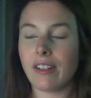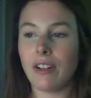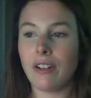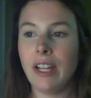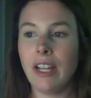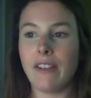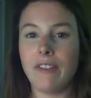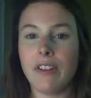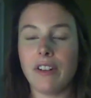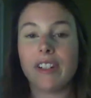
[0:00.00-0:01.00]
So if
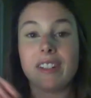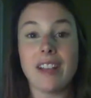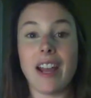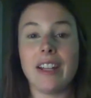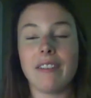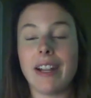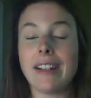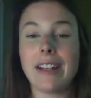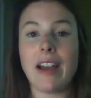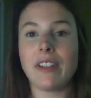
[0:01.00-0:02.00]
you're deciding right
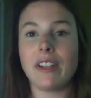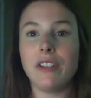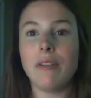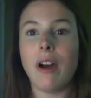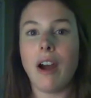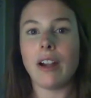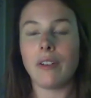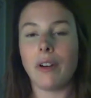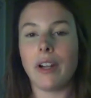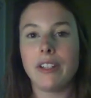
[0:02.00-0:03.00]
now that you are
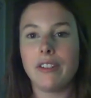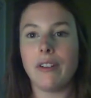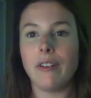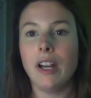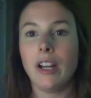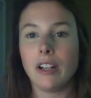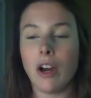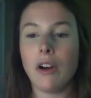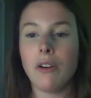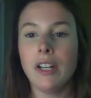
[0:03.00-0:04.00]
going to
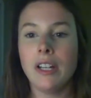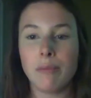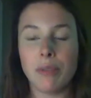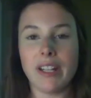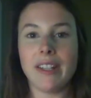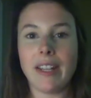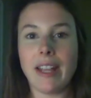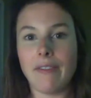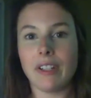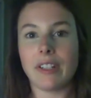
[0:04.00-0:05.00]
go put in the
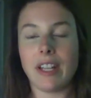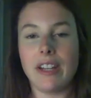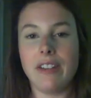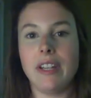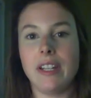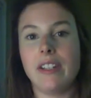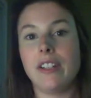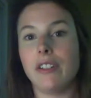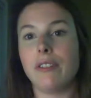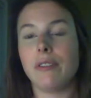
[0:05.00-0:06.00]
effort that you need to
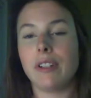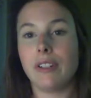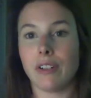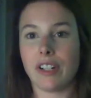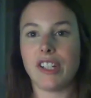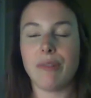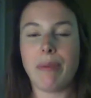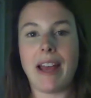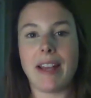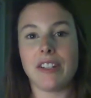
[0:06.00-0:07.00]
do in order to
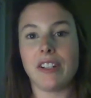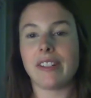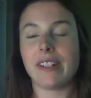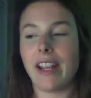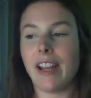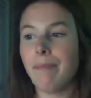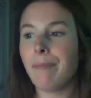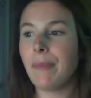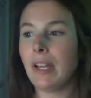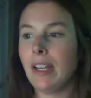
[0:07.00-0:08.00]
pass your exam,
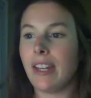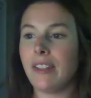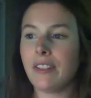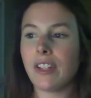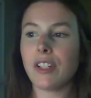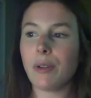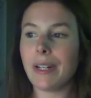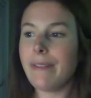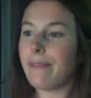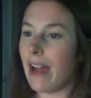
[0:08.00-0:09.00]
then there's a
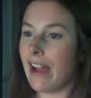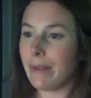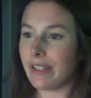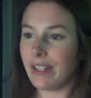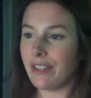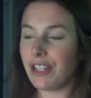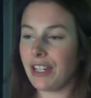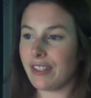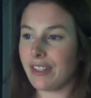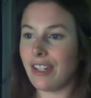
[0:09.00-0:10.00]
25%
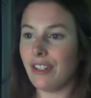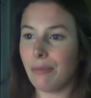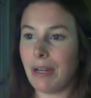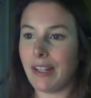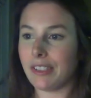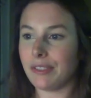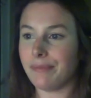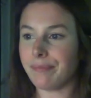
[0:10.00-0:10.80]
chance that you'll pass.